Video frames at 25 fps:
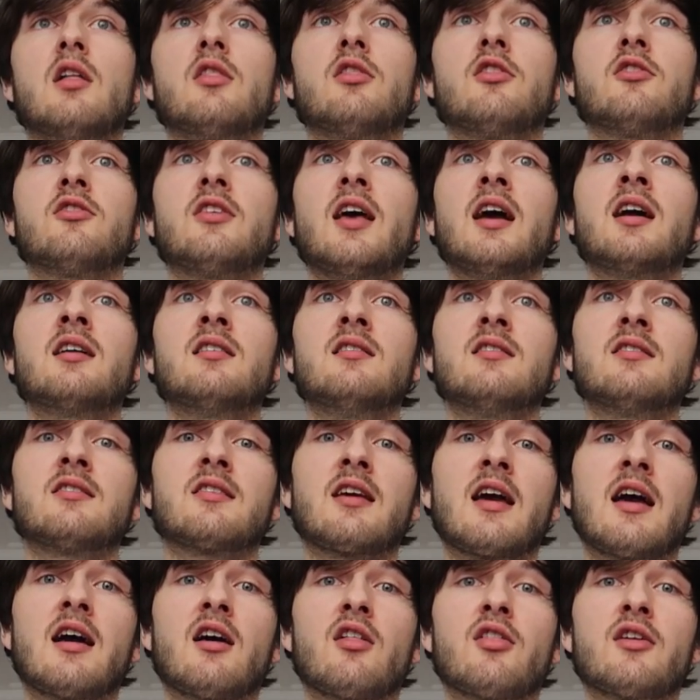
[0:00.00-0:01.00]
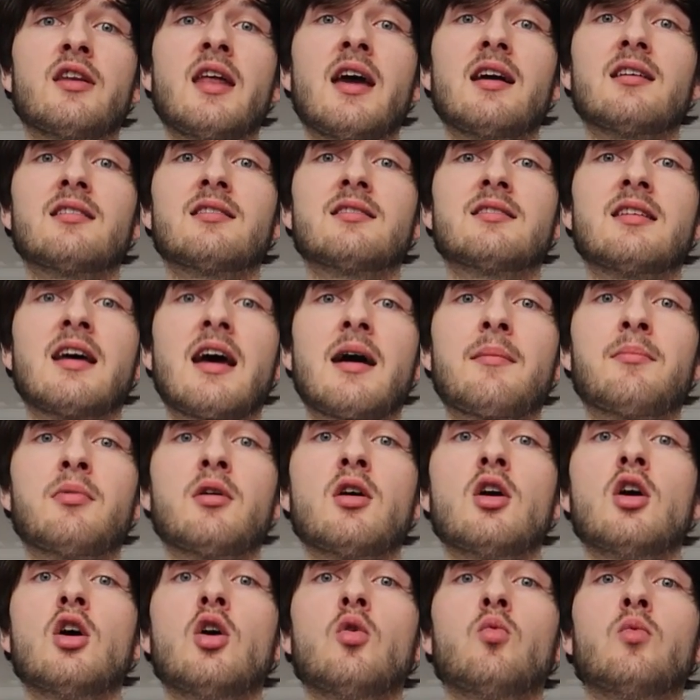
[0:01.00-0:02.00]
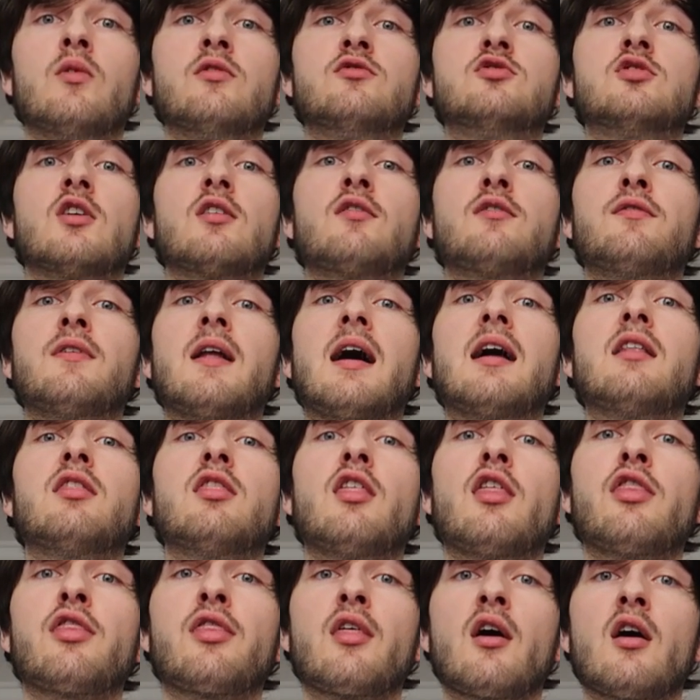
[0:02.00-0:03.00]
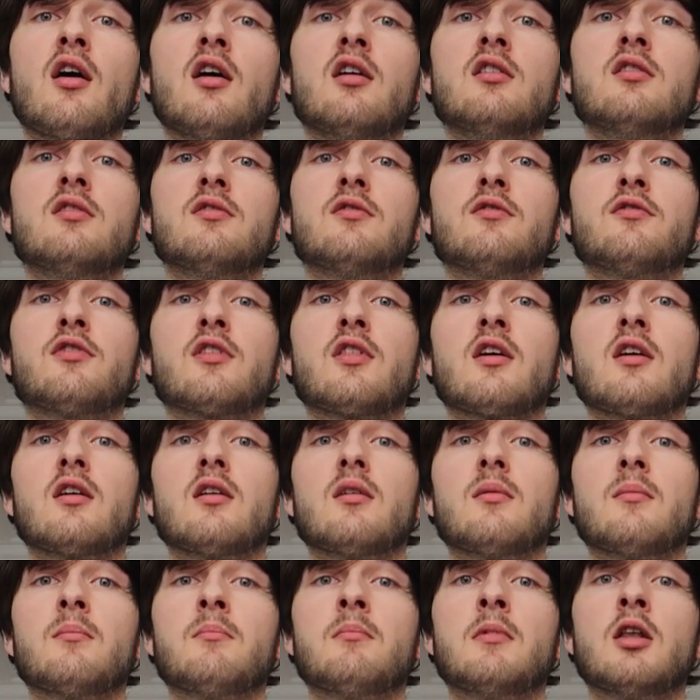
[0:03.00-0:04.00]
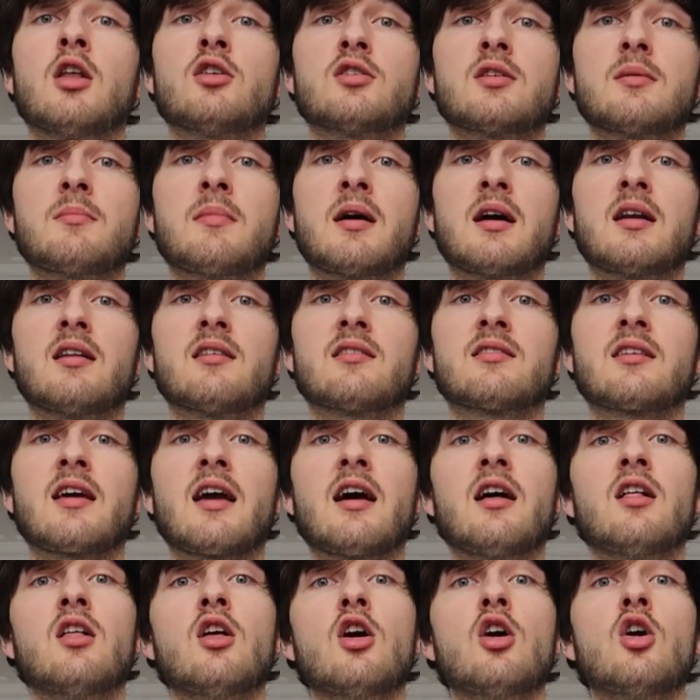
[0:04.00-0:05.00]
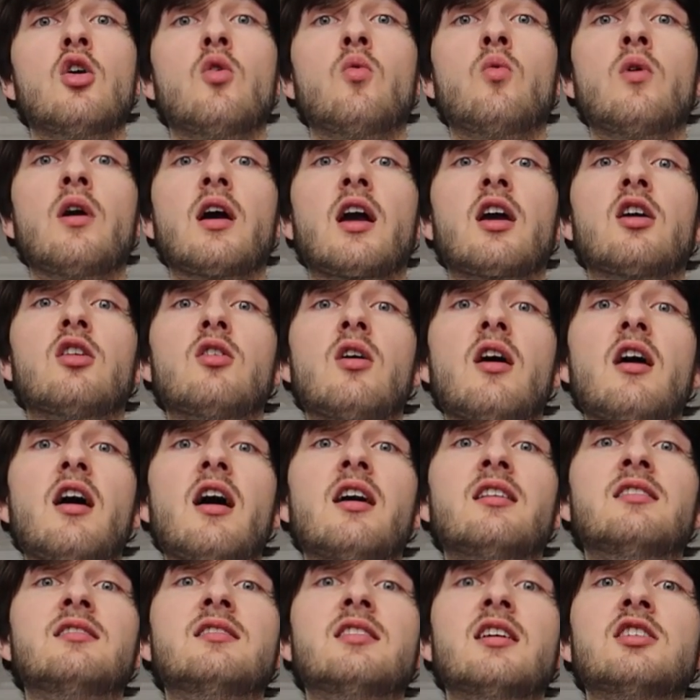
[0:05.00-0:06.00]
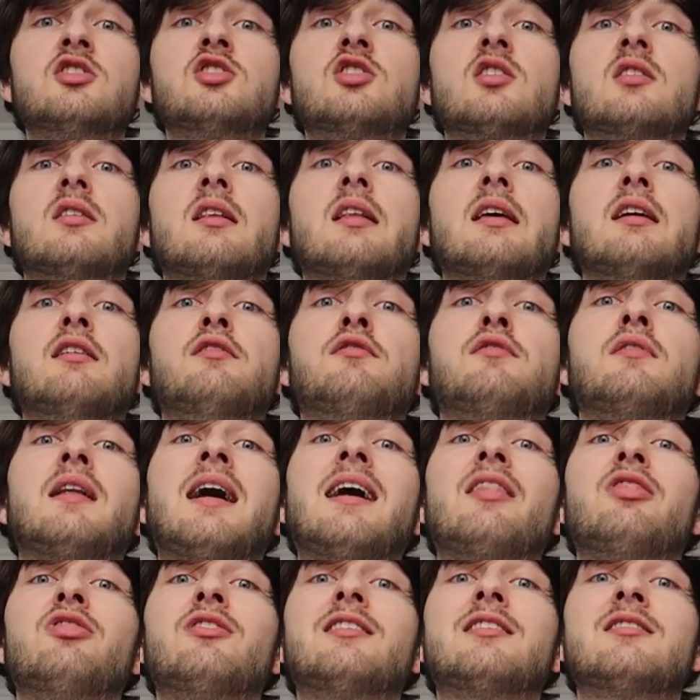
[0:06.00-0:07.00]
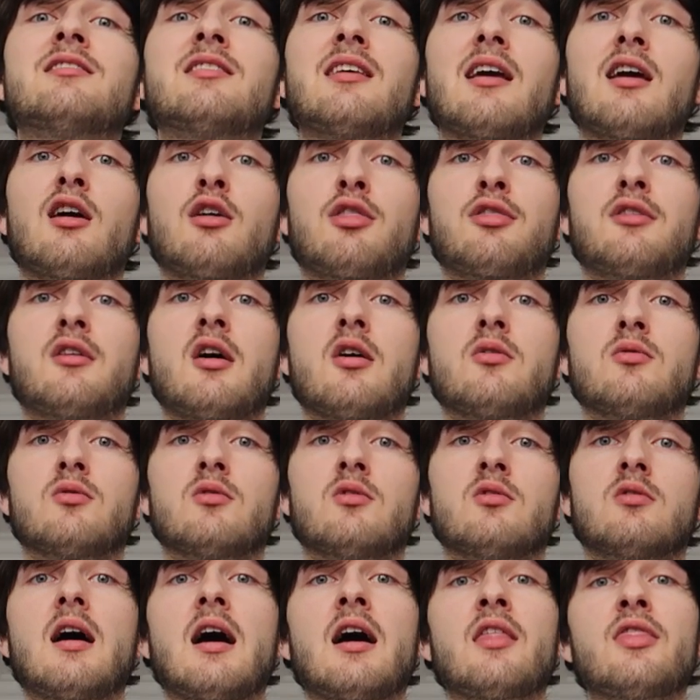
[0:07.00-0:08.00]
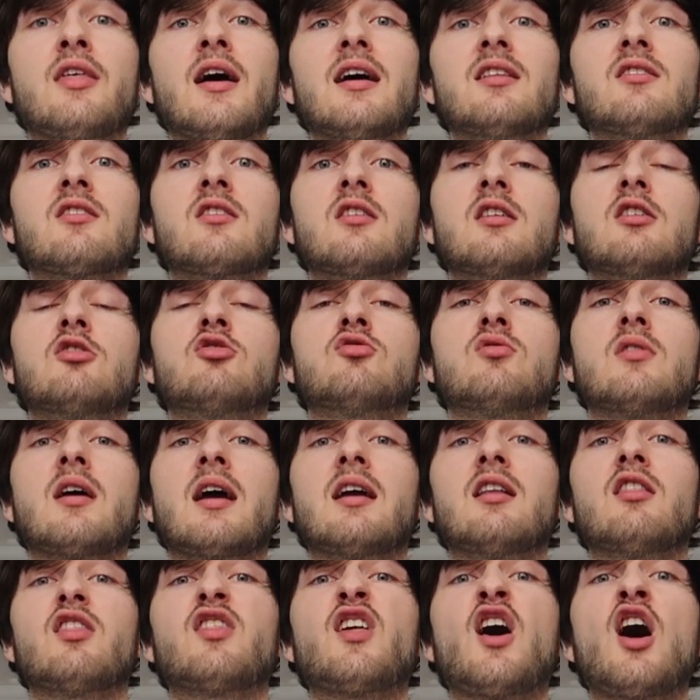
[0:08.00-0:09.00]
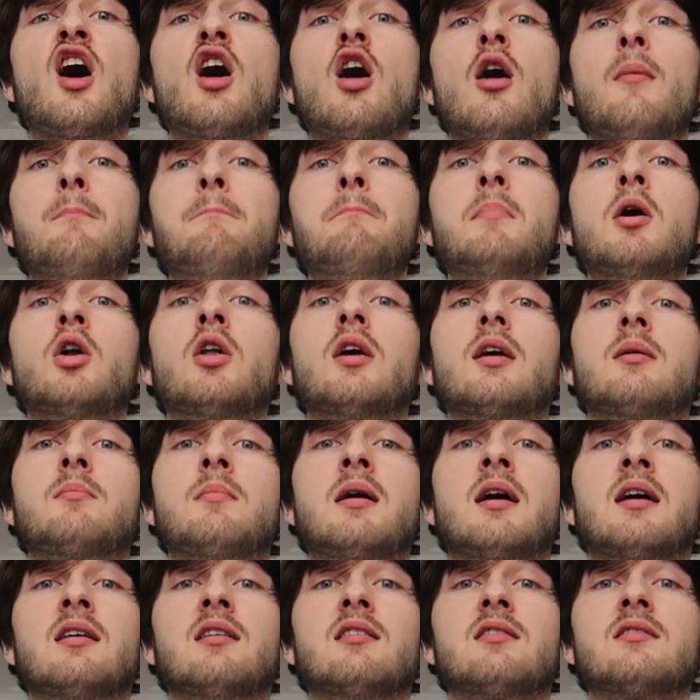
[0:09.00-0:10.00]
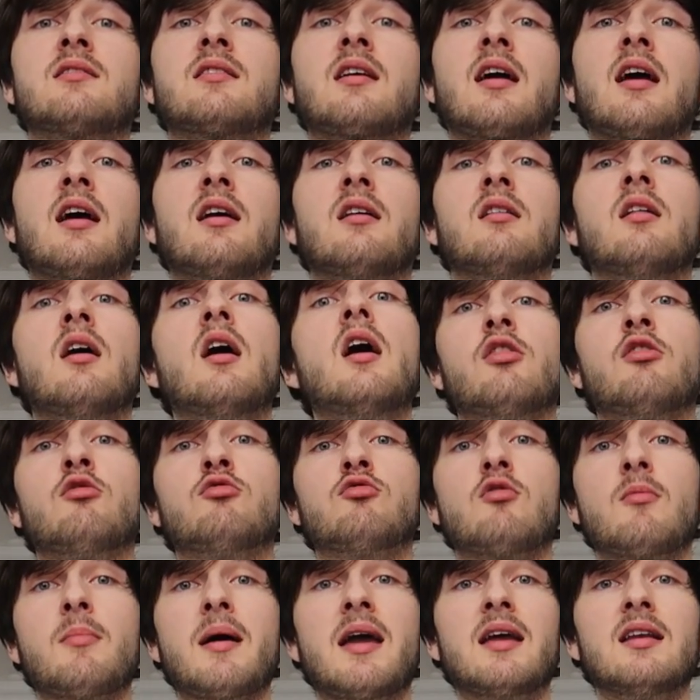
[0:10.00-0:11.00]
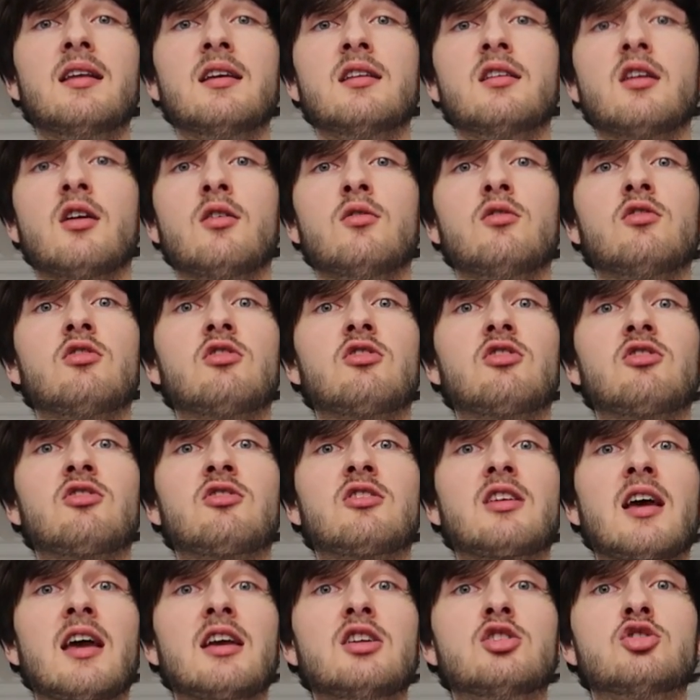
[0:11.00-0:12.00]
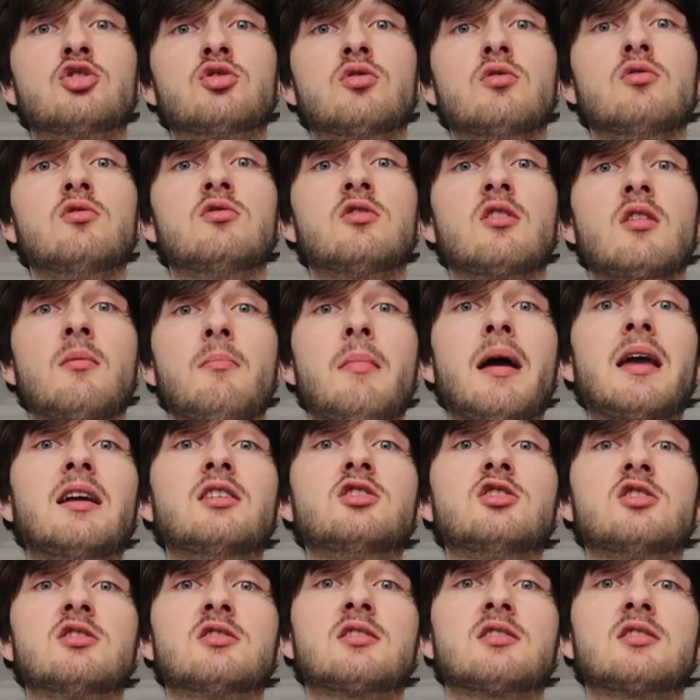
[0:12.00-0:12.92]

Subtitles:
The 2nd scale, the next step, we've just flattened the 3rd for the melodic minor scale. We're going to additionally flatten the 6th note, and that's going to create the harmonic minor scale. The remaining notes stay true to the major